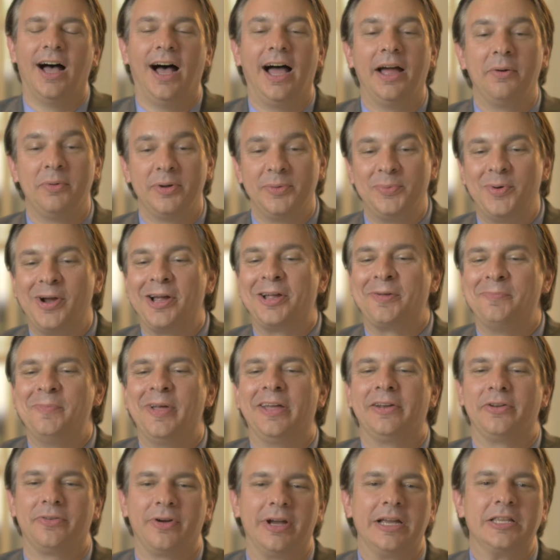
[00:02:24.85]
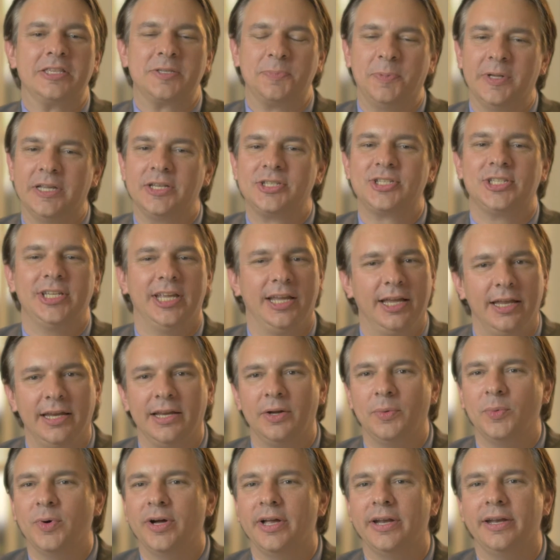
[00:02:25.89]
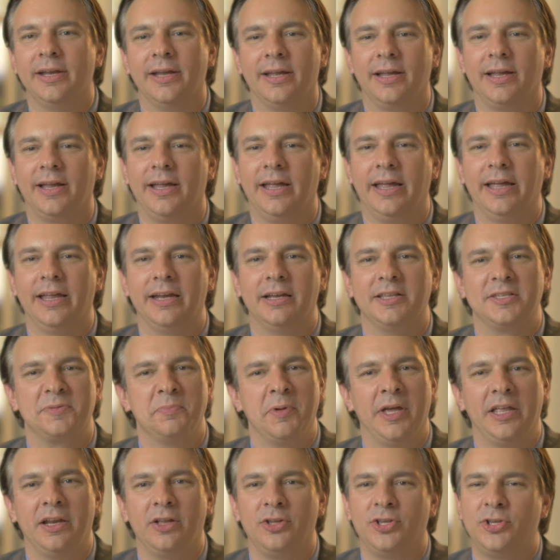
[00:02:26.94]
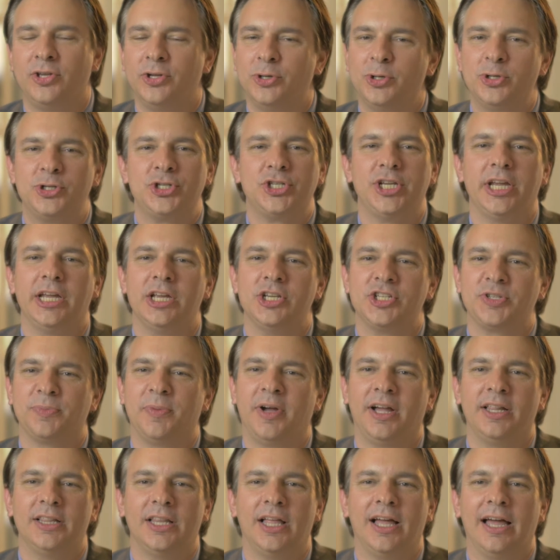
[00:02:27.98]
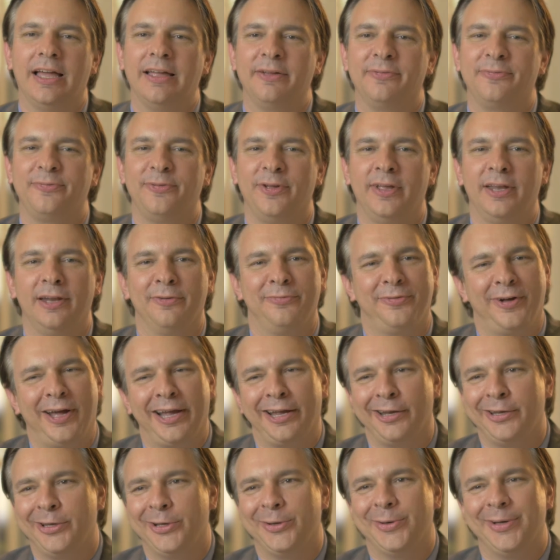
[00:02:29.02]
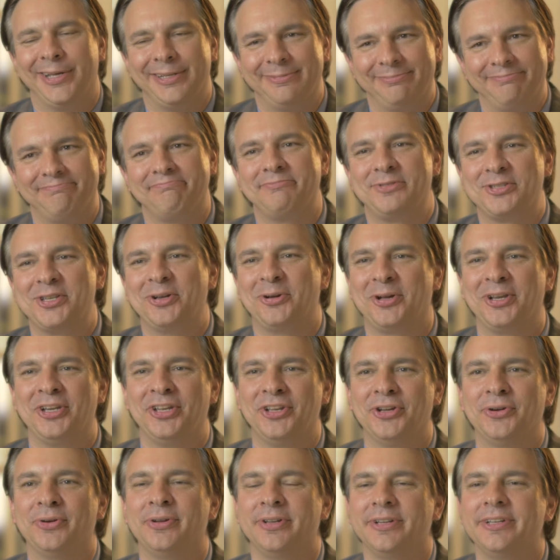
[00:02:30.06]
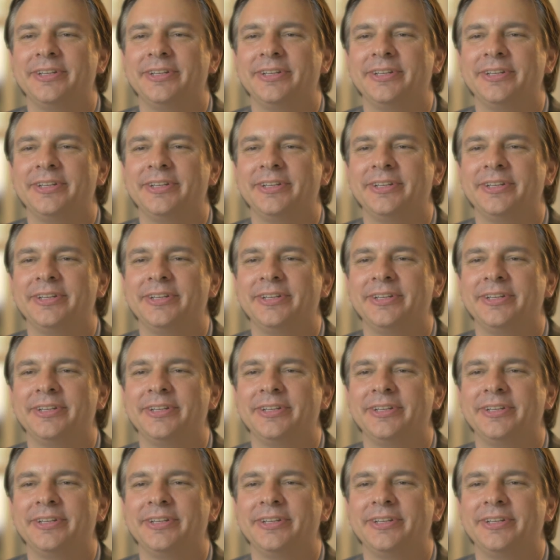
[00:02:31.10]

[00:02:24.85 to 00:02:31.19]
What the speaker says: I would recommend Gr8 Speech to anyone. It has made a huge change in my life, and if I can do it, so can you.